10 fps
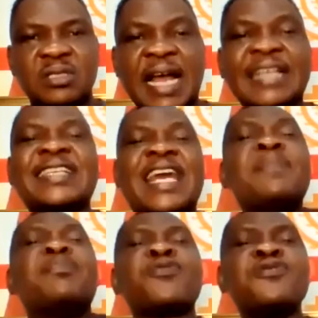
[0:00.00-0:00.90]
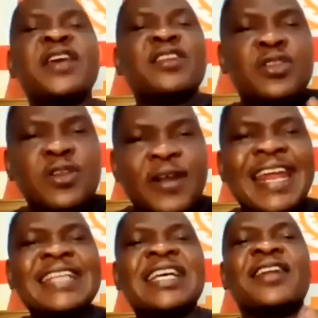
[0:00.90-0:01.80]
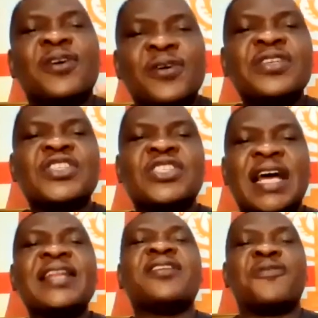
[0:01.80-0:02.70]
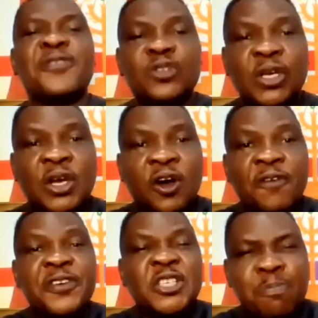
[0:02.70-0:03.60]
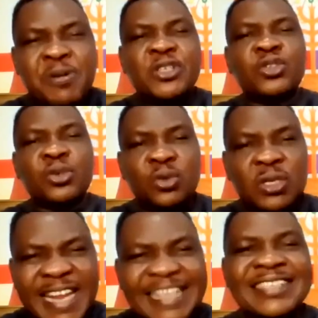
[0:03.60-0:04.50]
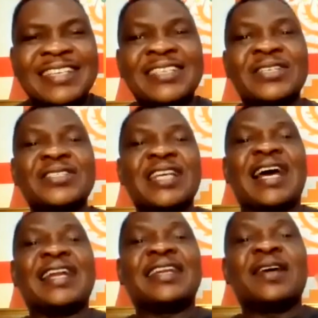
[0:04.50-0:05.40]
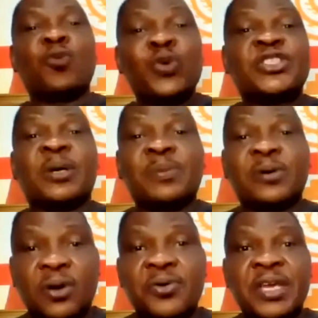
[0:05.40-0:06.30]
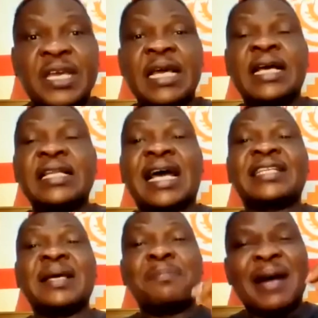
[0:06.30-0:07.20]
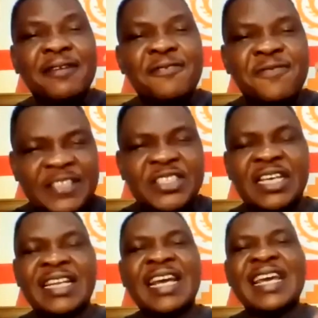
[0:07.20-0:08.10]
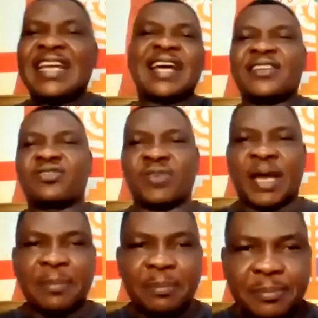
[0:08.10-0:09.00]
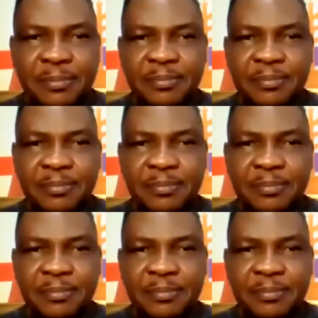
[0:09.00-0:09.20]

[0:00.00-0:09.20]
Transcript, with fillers: that came through the knowledge and understanding of his, of his priesthood legislations and the wisdom glory that he manifested in that realm.